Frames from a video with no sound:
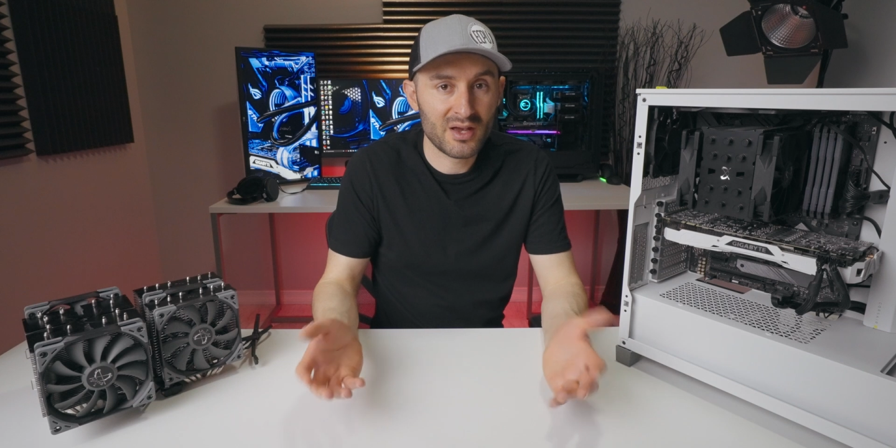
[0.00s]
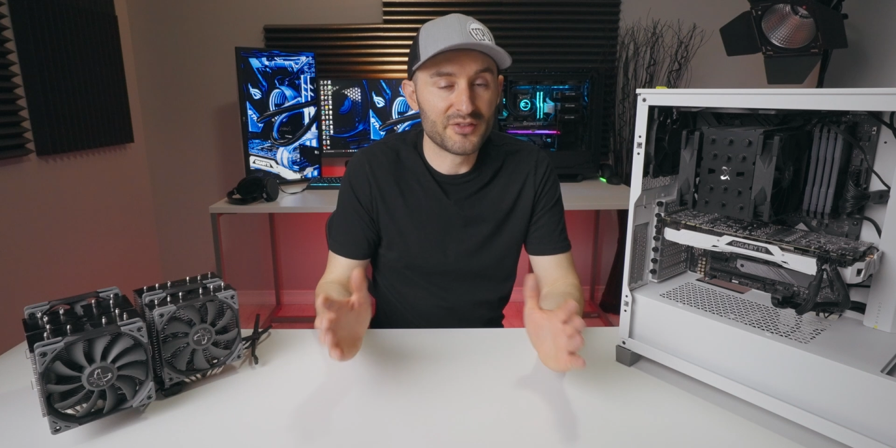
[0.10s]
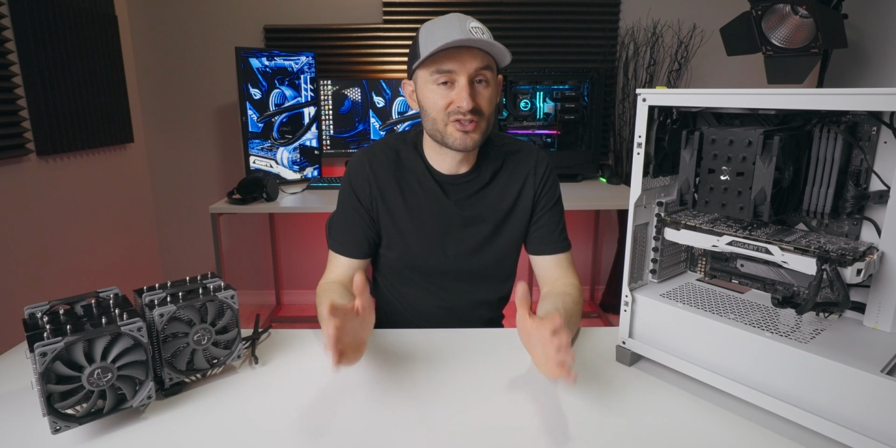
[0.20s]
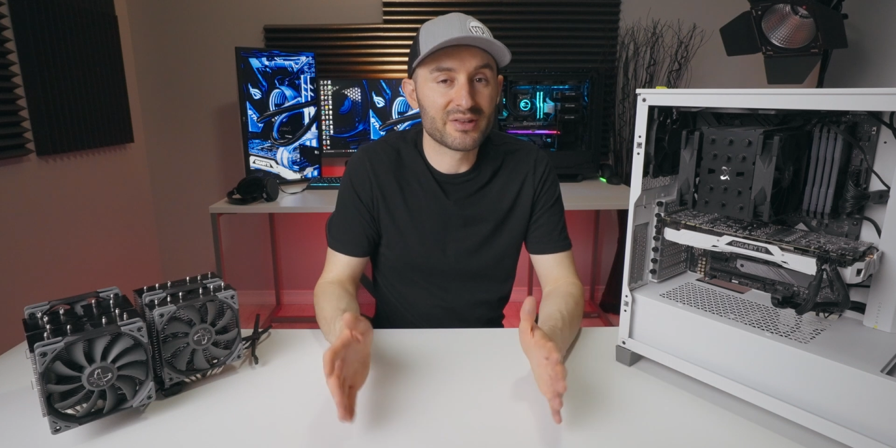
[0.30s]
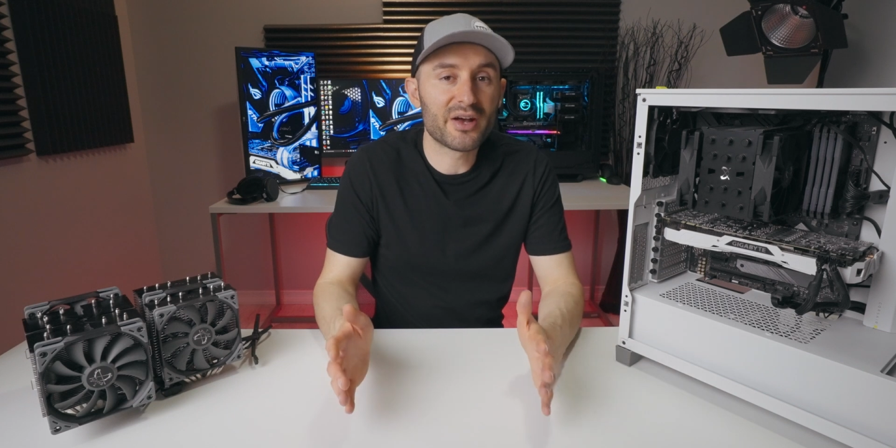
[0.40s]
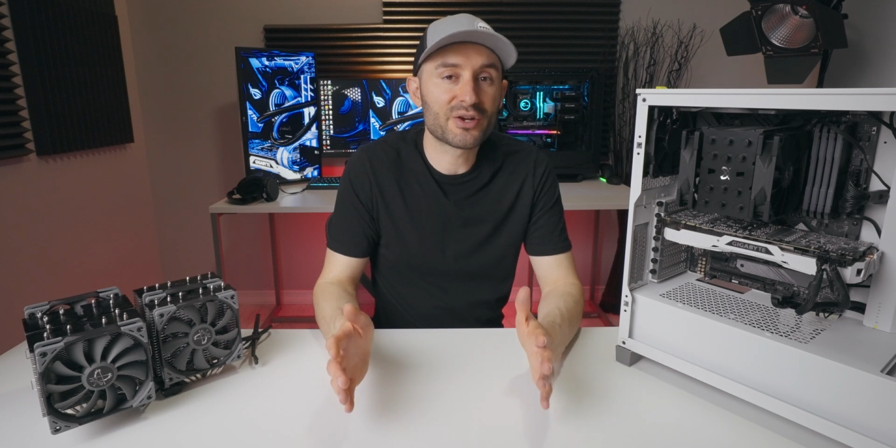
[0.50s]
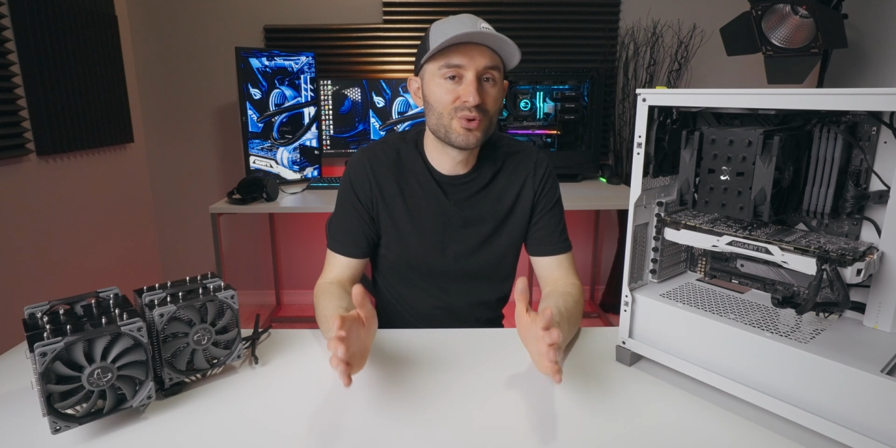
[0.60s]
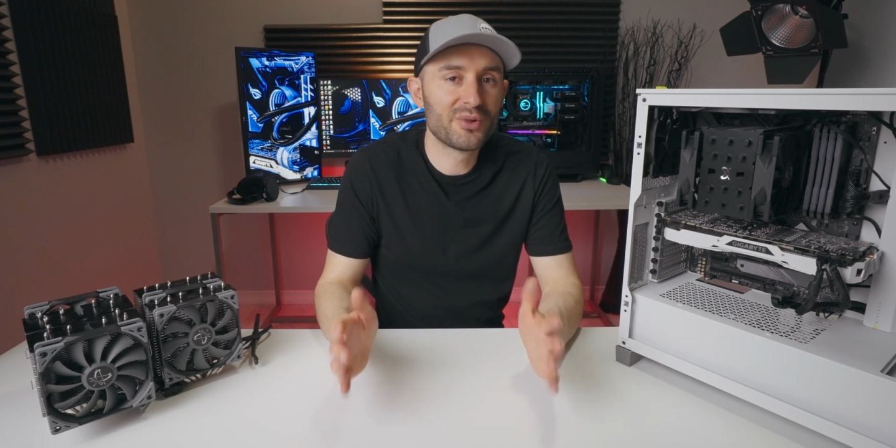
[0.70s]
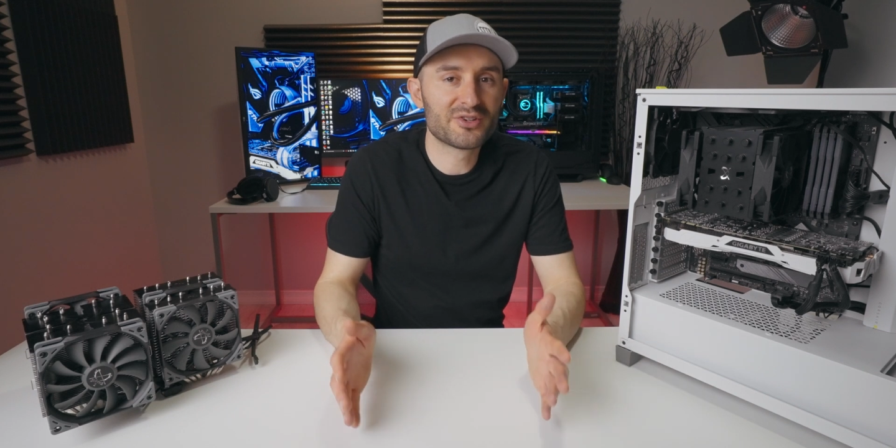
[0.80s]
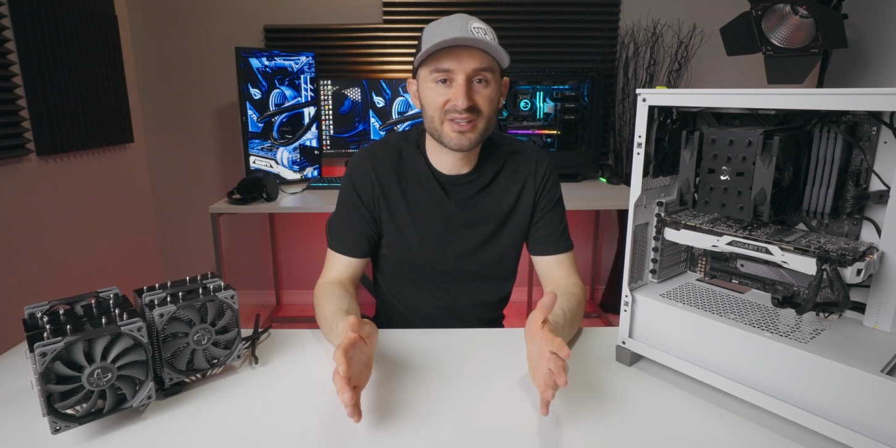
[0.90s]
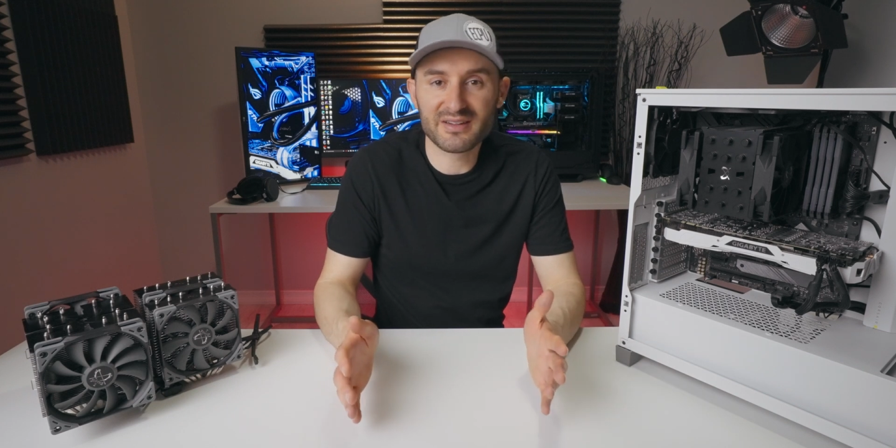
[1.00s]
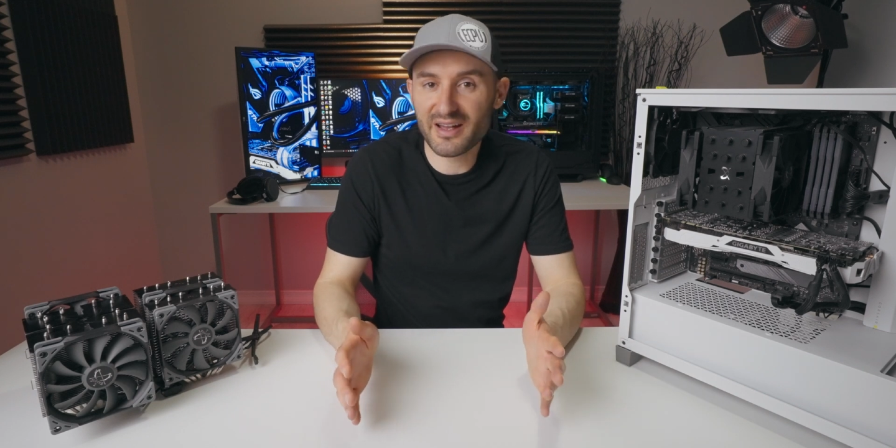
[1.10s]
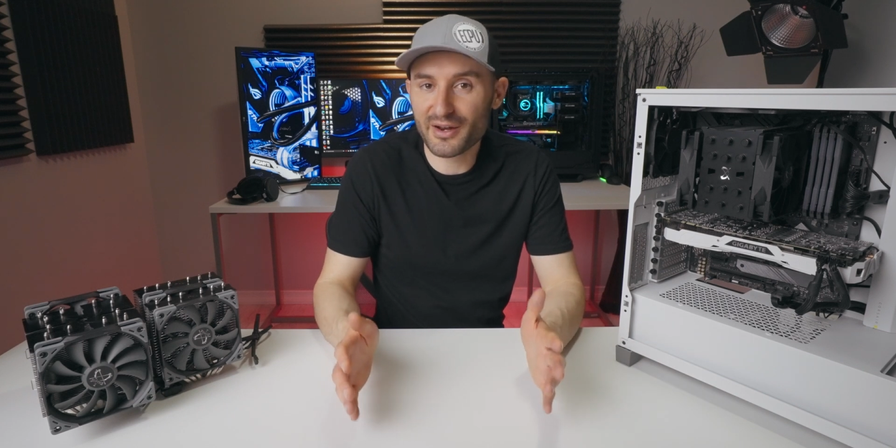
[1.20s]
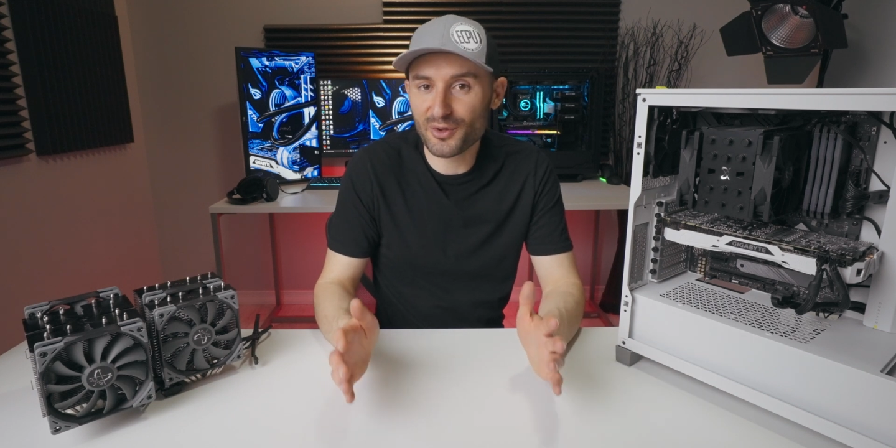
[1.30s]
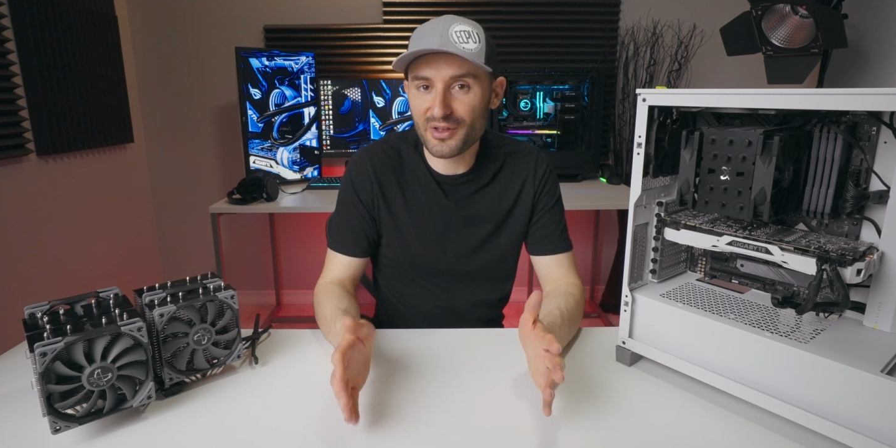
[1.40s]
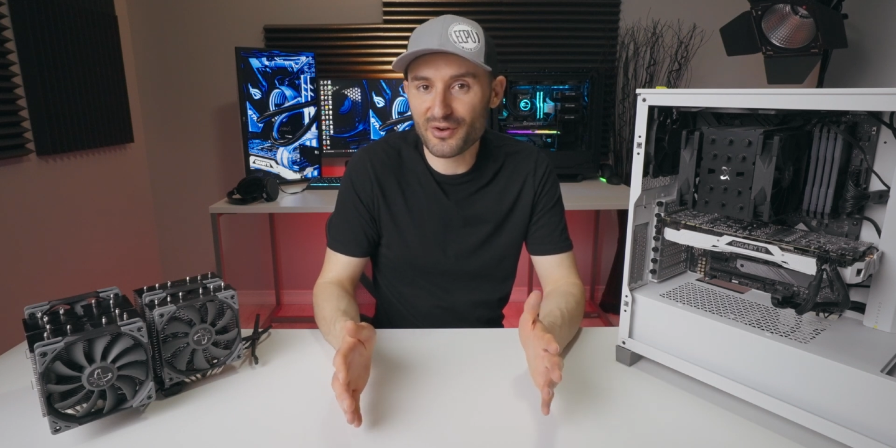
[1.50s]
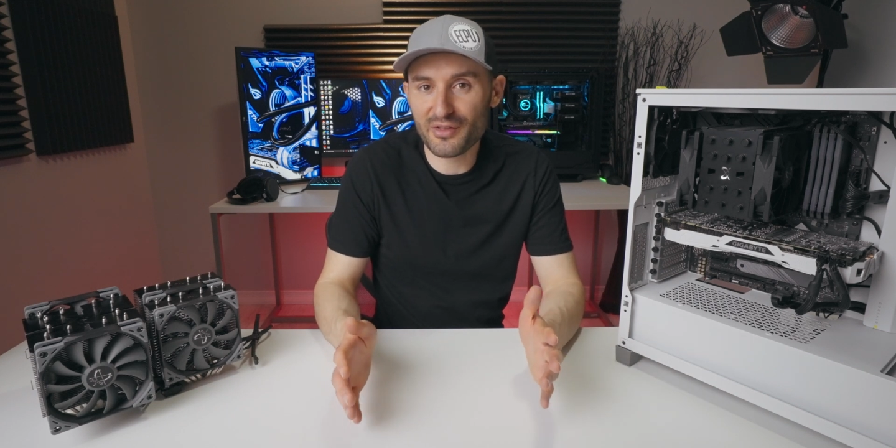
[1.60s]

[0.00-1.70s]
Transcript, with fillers: And there's a lot of coolers like that out there